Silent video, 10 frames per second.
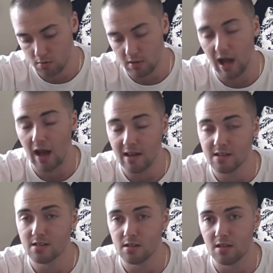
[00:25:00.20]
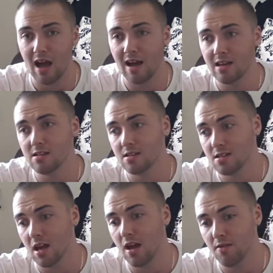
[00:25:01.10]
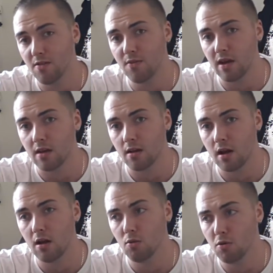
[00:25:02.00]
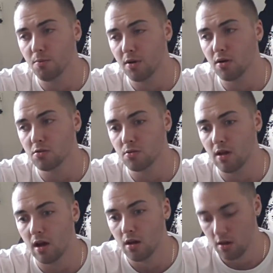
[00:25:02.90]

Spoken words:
that is the scary thing, and I will be honest with that,